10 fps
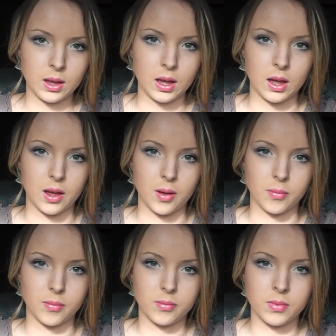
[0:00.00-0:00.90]

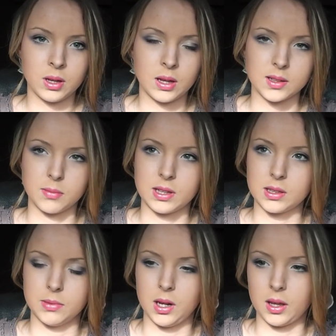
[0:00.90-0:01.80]
And someone
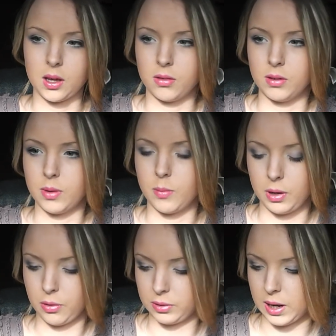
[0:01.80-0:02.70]
says something like, "Oh, it won't be
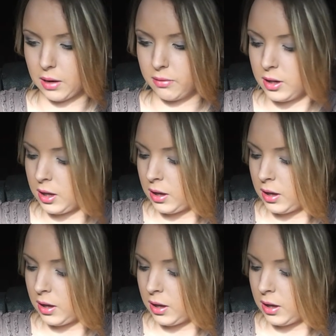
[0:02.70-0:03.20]
long now."